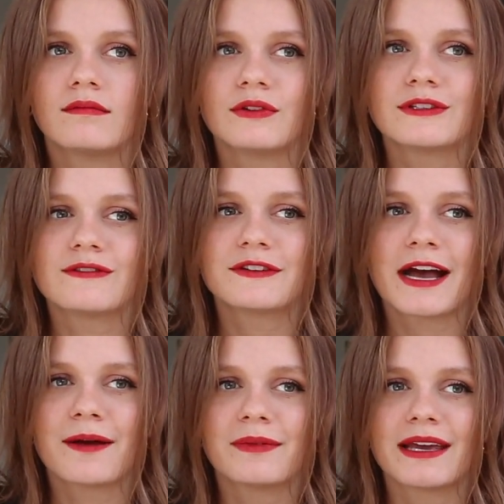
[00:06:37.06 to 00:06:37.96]
most of the
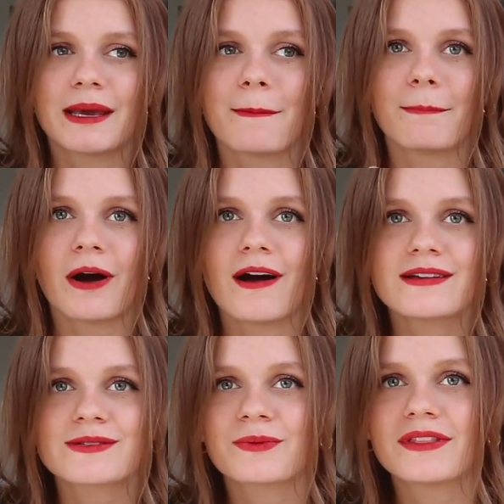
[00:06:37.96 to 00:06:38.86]
time like
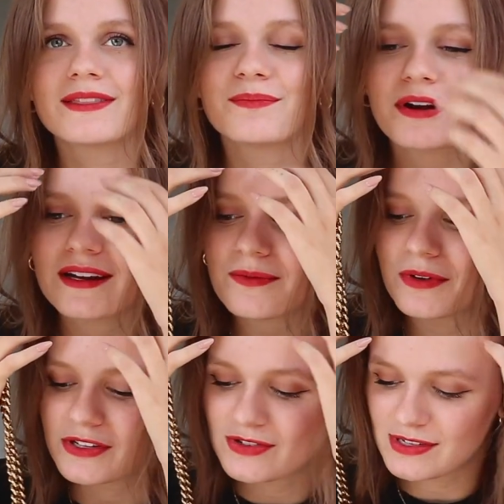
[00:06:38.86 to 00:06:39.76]
embossed with the print,
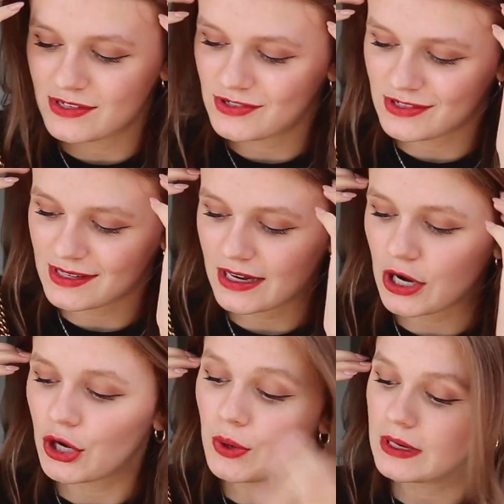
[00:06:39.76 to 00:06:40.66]
which this is just like
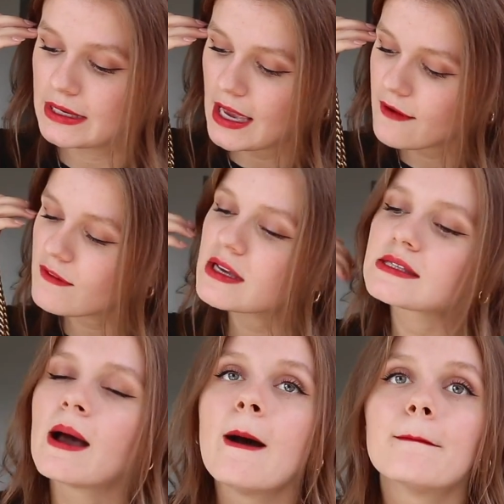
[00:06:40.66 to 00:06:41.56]
a coated canvas.
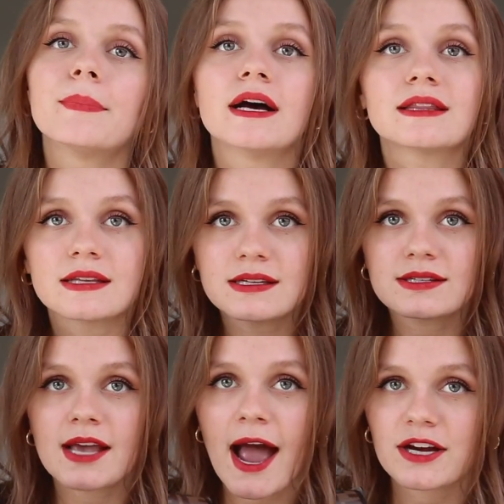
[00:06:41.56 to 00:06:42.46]
But
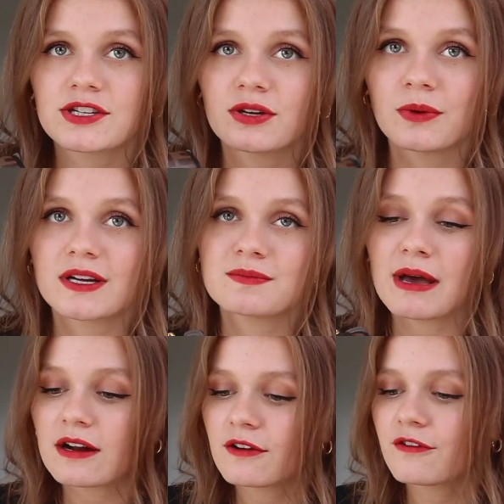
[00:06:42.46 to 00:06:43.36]
this actually works
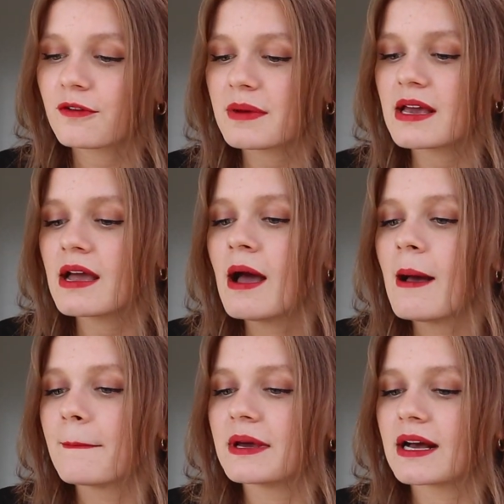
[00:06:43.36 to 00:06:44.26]
better for me
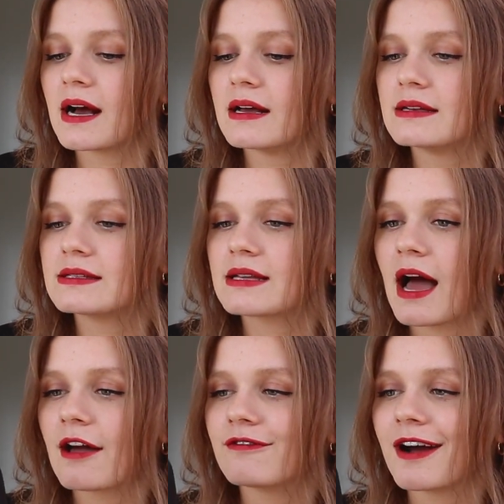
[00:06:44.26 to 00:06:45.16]
because
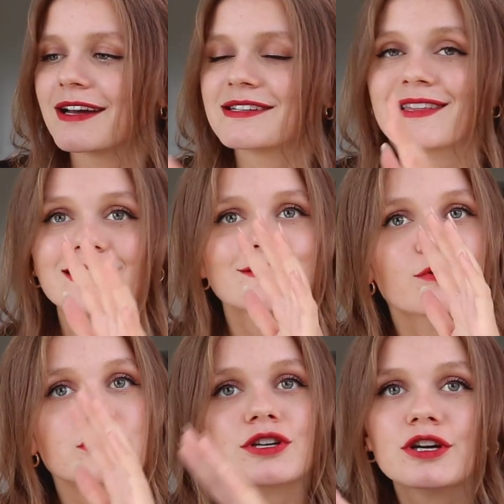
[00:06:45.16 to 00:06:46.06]
I find that it's
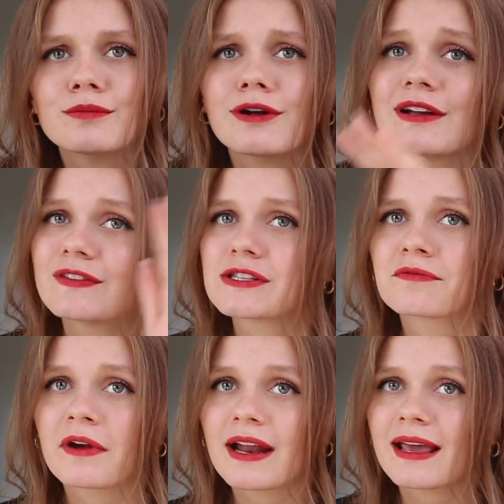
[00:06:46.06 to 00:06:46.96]
more durable. If it's
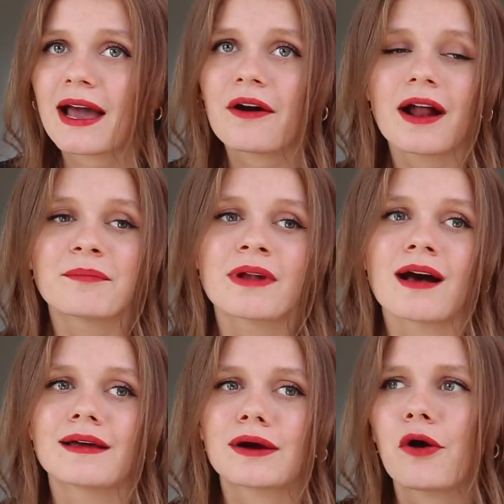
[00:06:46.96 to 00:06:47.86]
raining out, I'm
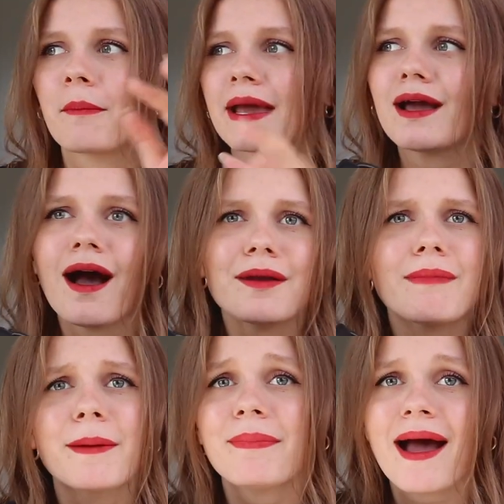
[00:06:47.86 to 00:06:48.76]
not like, oh my god,
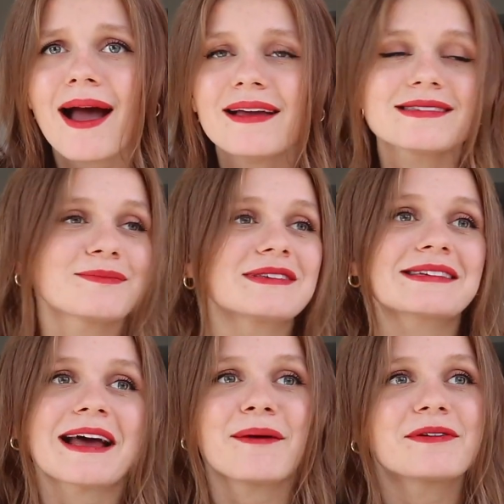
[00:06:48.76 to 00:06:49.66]
my bag, something's
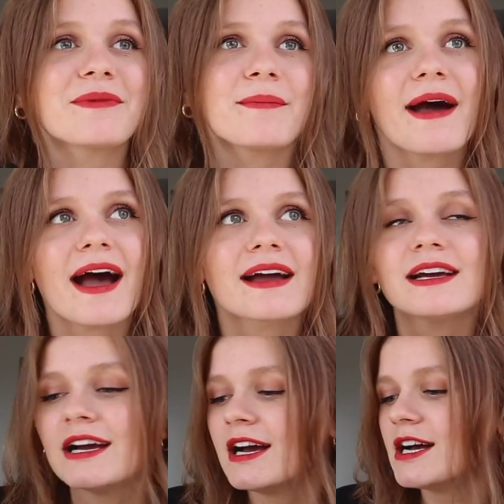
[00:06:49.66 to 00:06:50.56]
gonna happen to my bag.
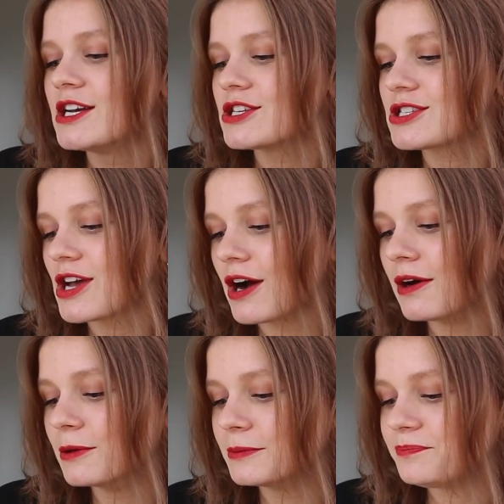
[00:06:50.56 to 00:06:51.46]

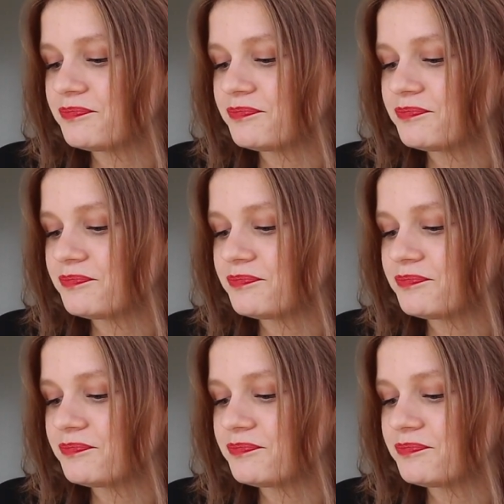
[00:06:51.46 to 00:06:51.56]
So